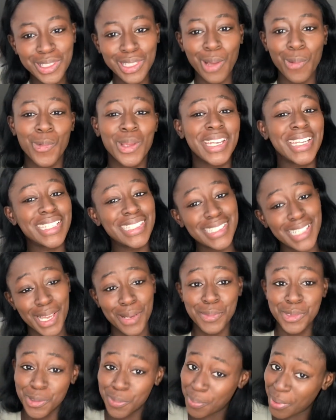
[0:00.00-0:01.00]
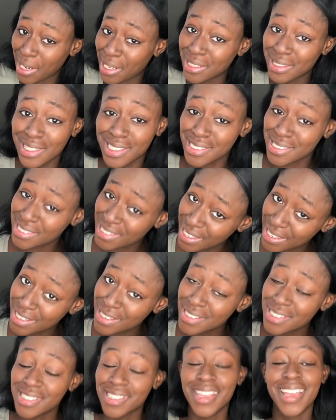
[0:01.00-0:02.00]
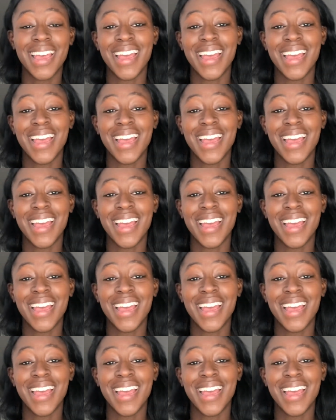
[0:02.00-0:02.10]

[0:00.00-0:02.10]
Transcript: that we need time to plan these things.